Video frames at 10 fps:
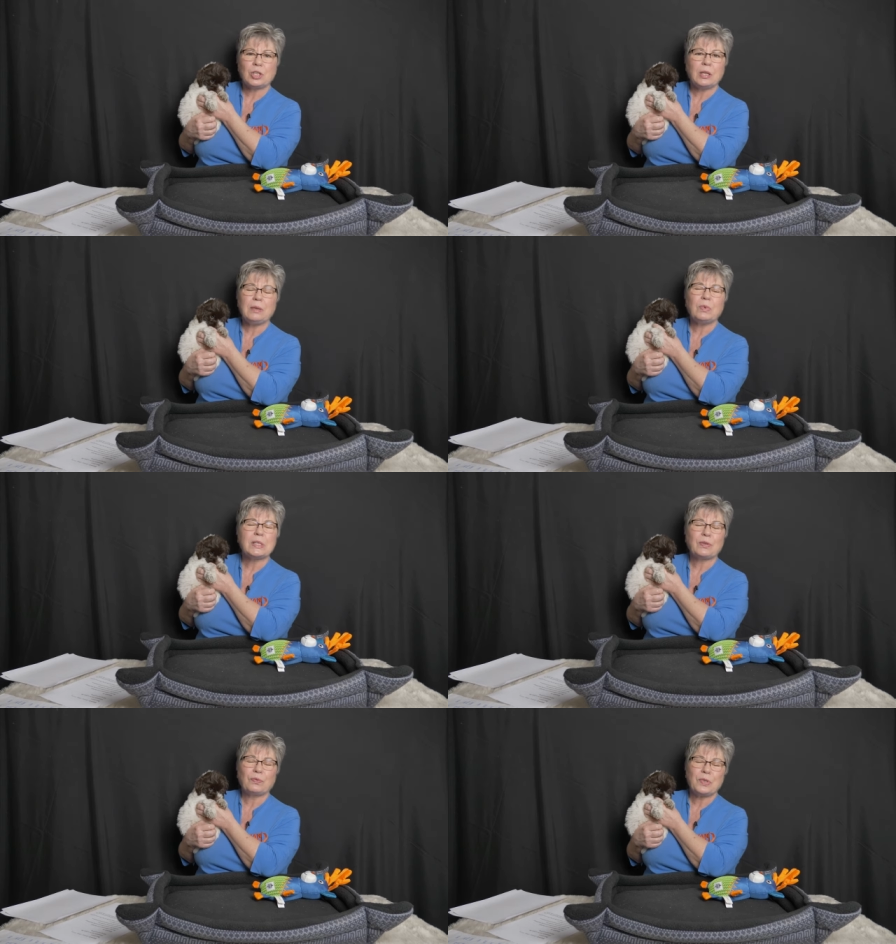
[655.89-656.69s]
She
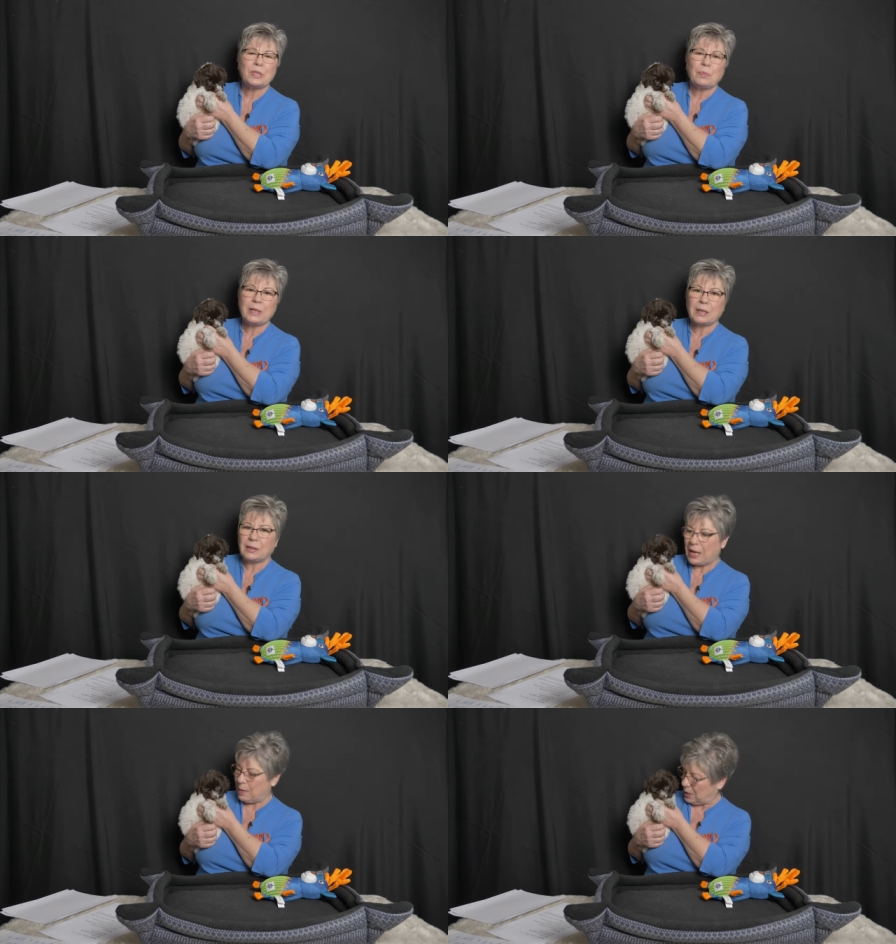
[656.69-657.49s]
was the first one to
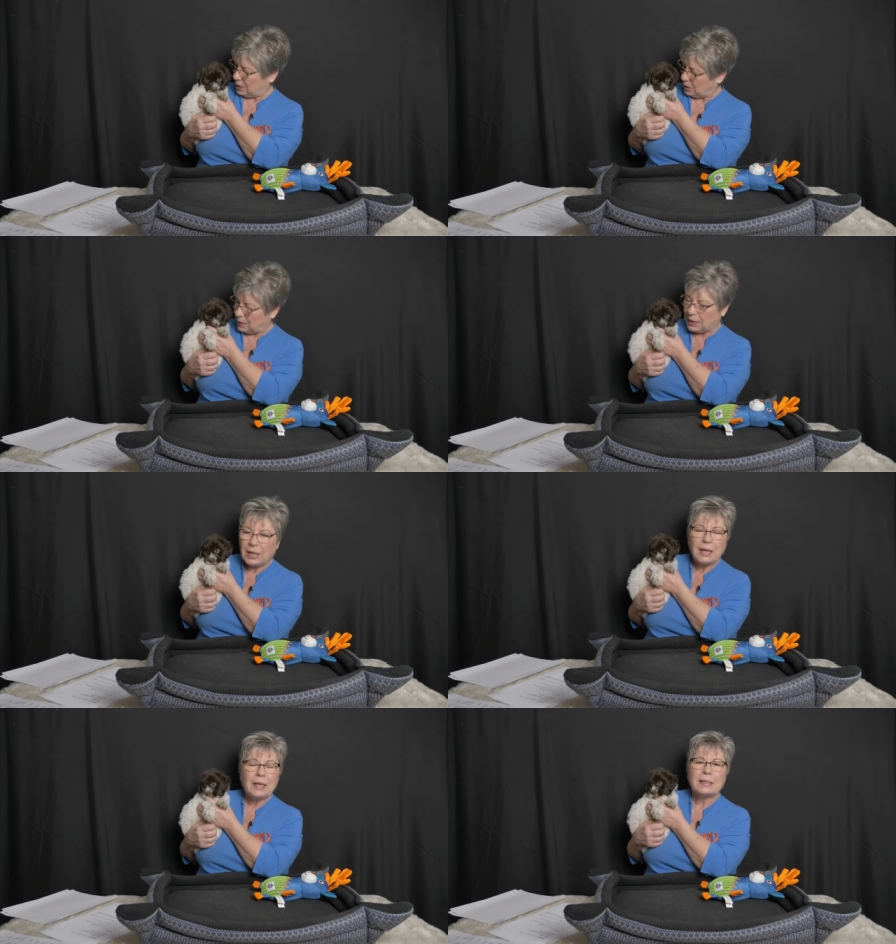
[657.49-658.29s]
climb into
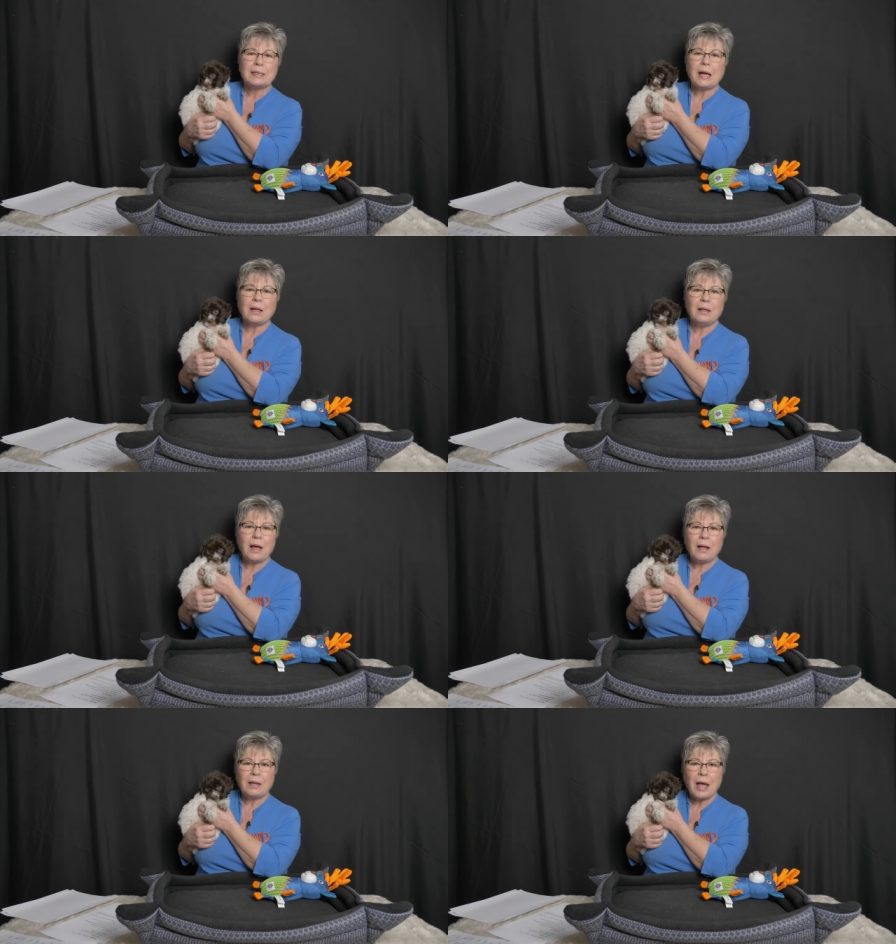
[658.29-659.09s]
it, snuggle
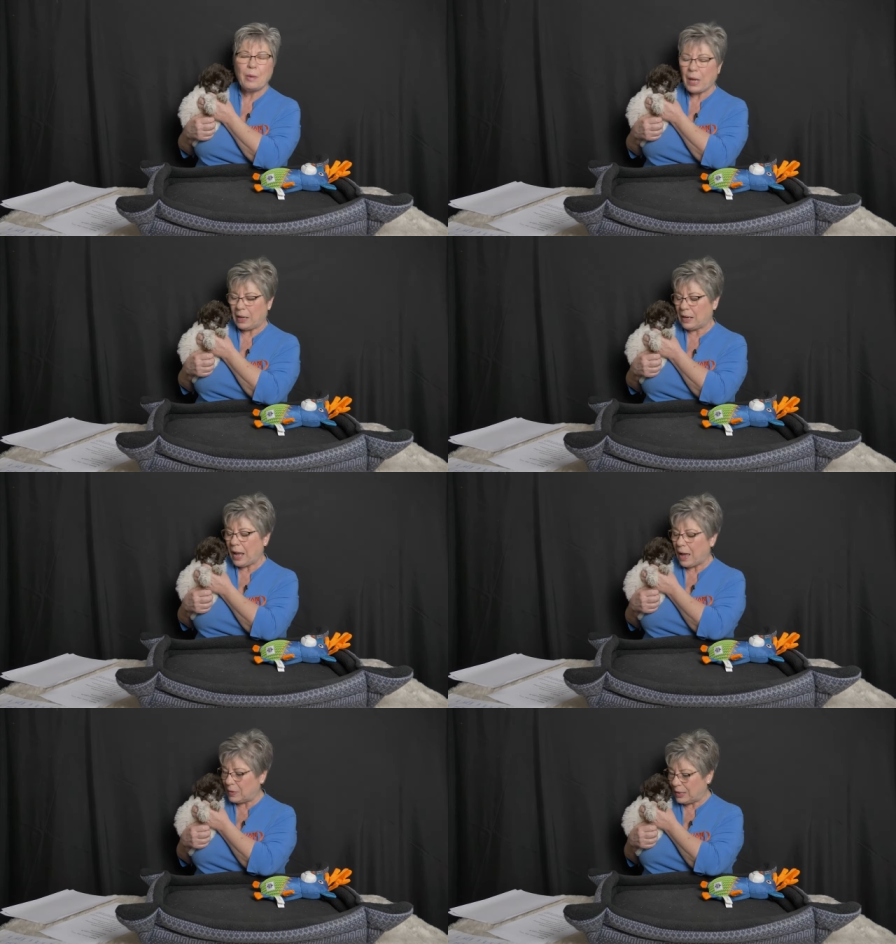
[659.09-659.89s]
all up, and
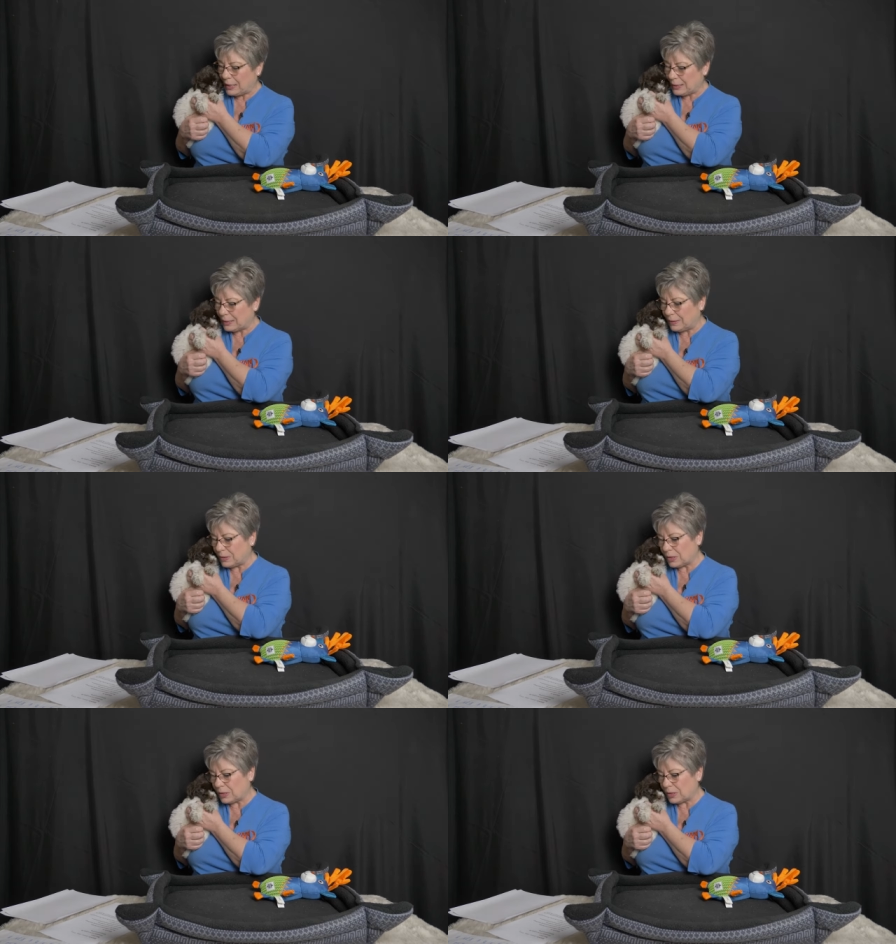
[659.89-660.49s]
have a nice little